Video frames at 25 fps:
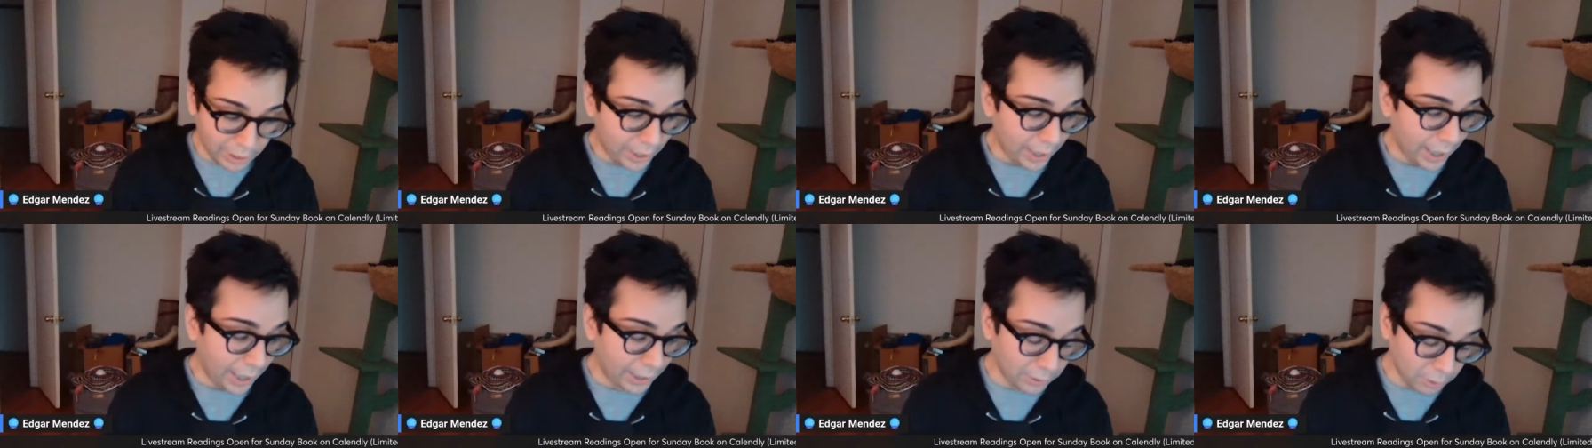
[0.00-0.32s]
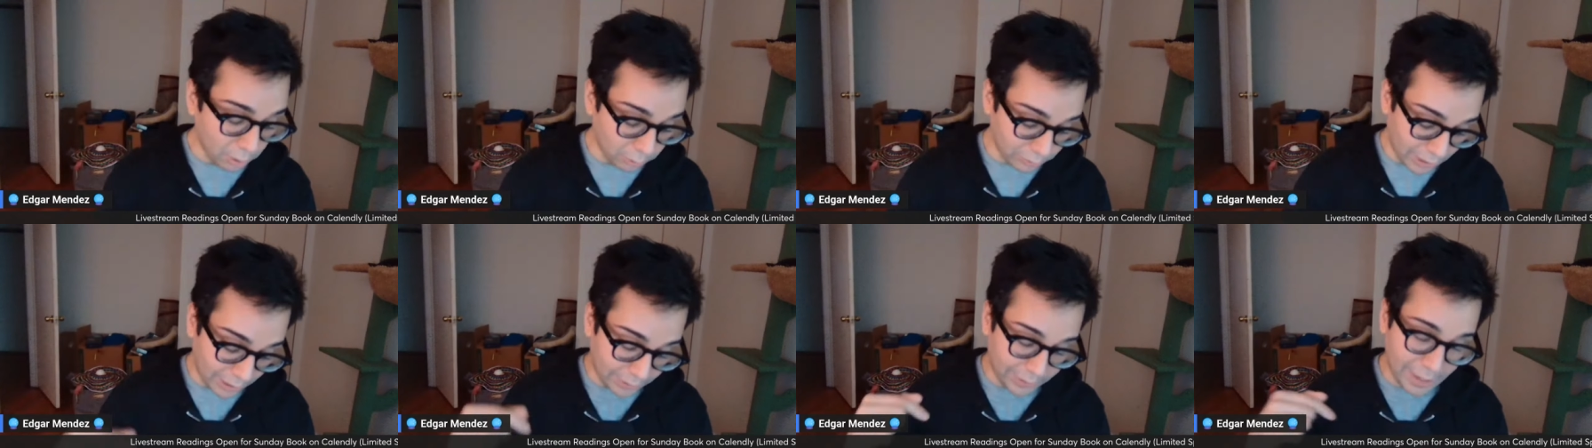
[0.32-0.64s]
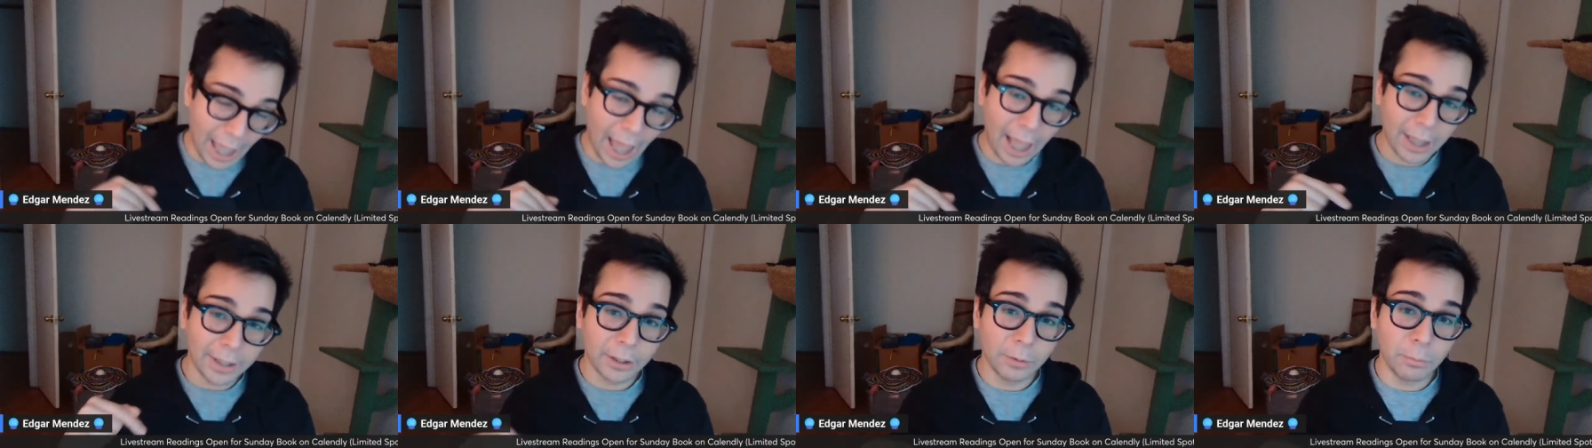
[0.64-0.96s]
And know that
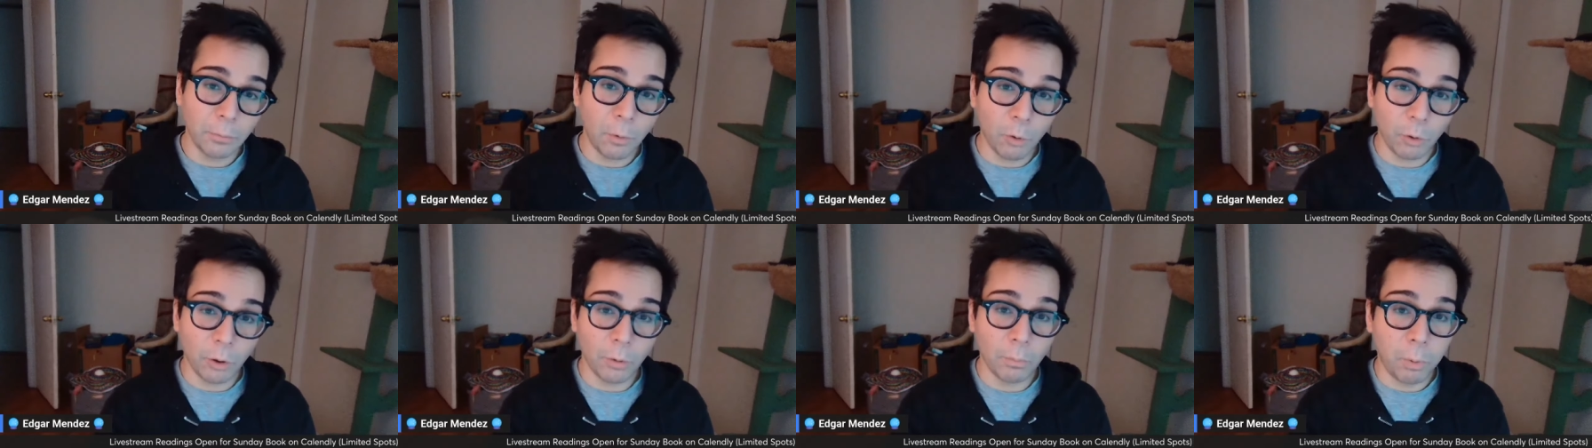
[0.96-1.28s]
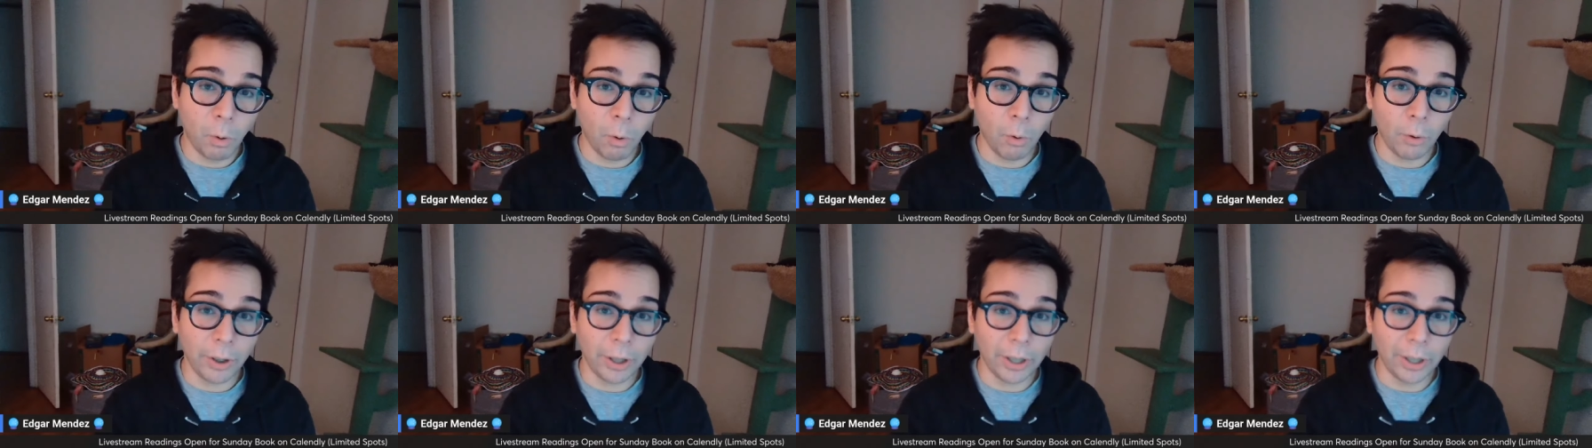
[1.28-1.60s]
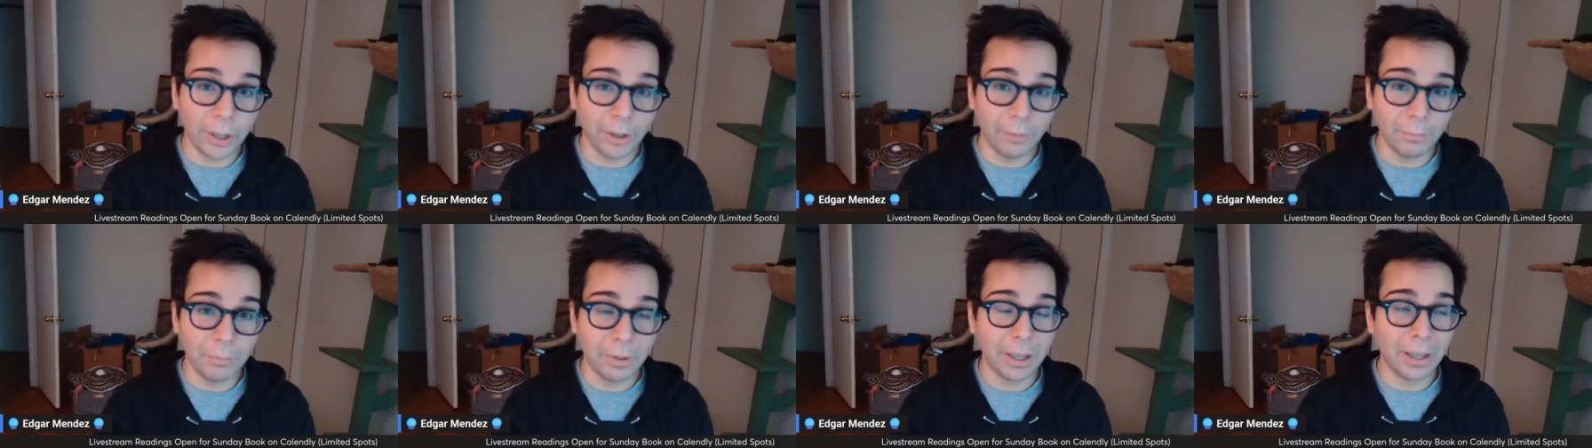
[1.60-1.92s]
that's more
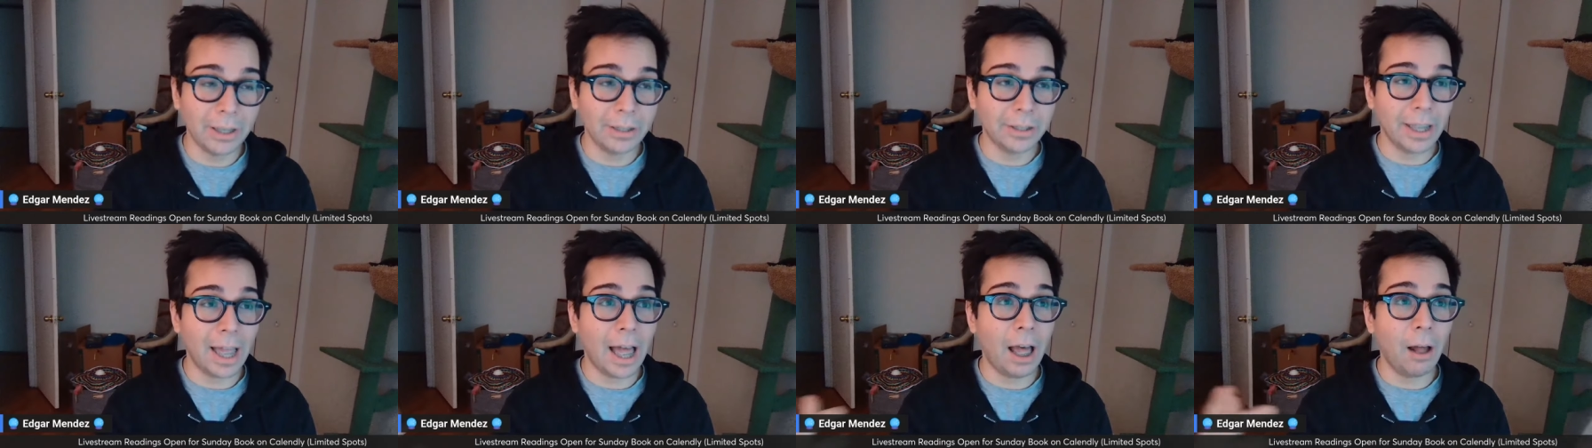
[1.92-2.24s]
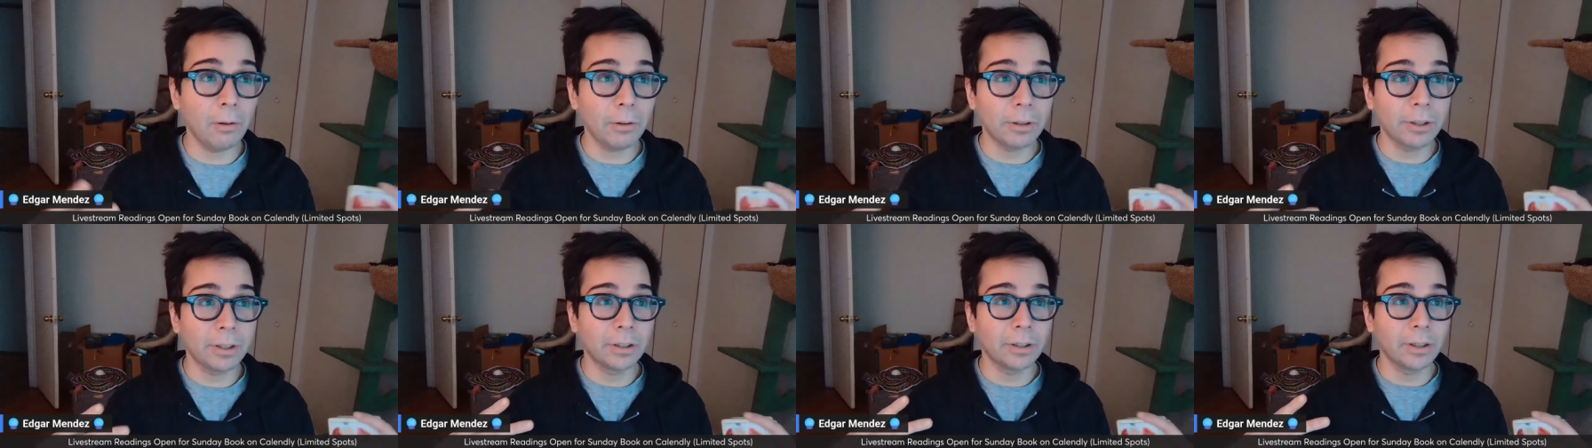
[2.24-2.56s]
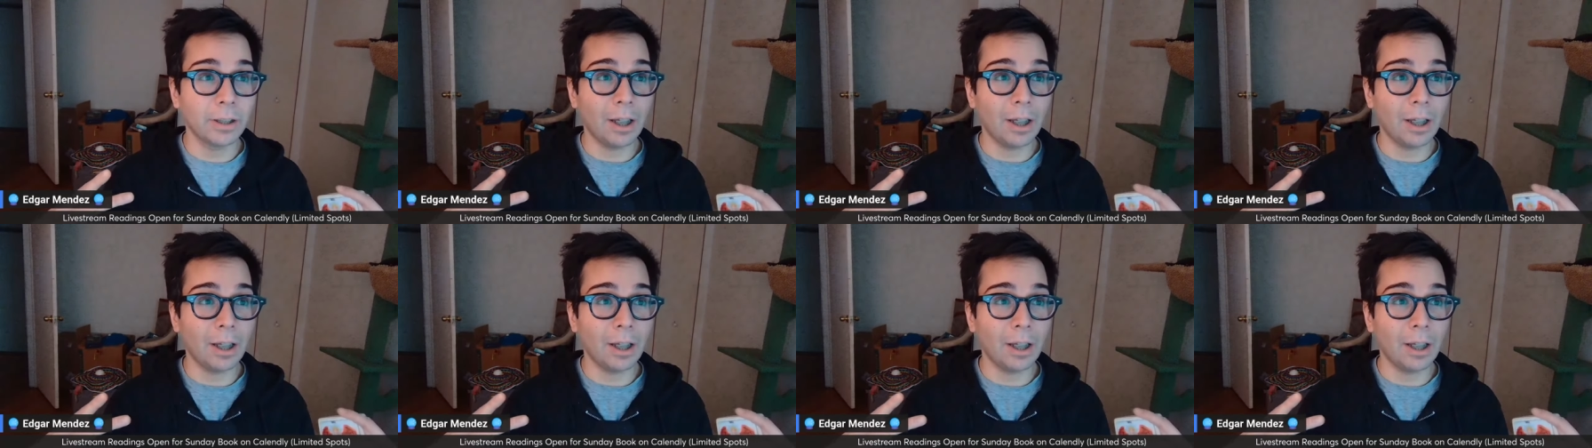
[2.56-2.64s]
important because the outs,